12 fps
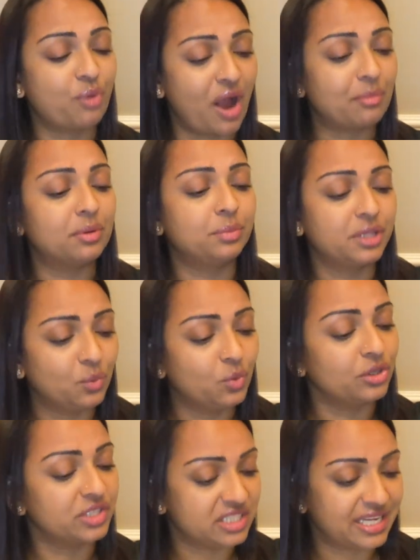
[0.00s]
probably
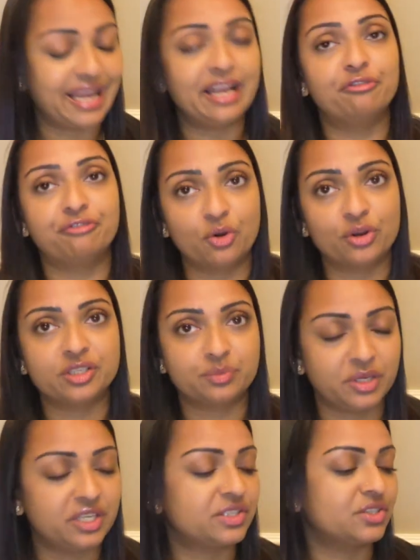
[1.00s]
will stay a
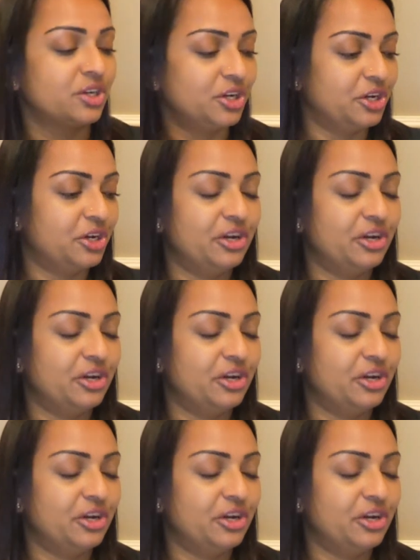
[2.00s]
focus piece